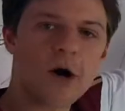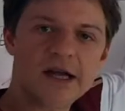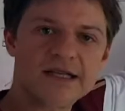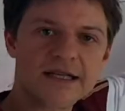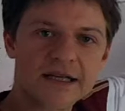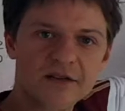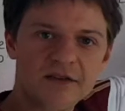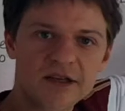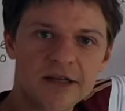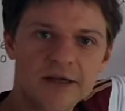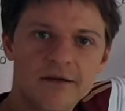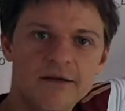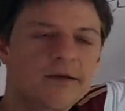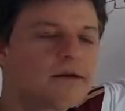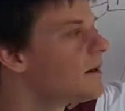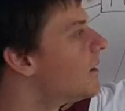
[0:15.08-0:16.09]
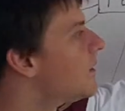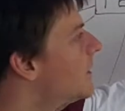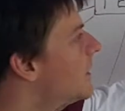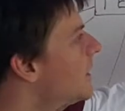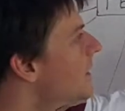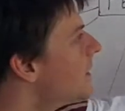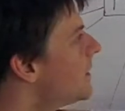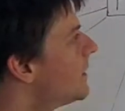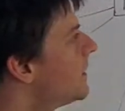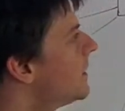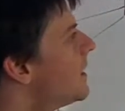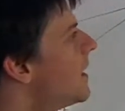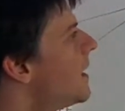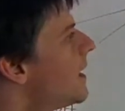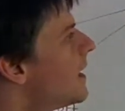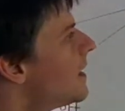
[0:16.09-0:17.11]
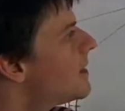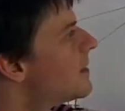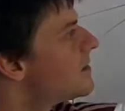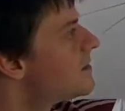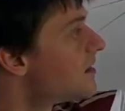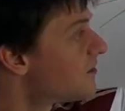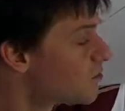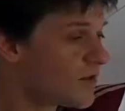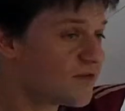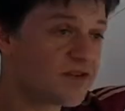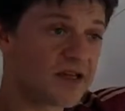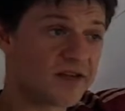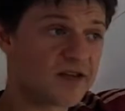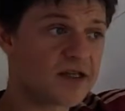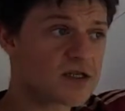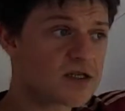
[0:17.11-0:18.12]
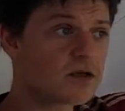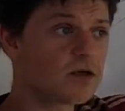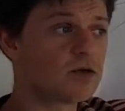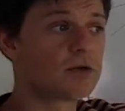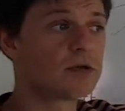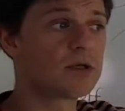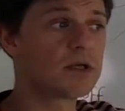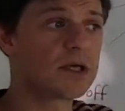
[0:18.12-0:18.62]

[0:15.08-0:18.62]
quite easy, okay? This one's easy too.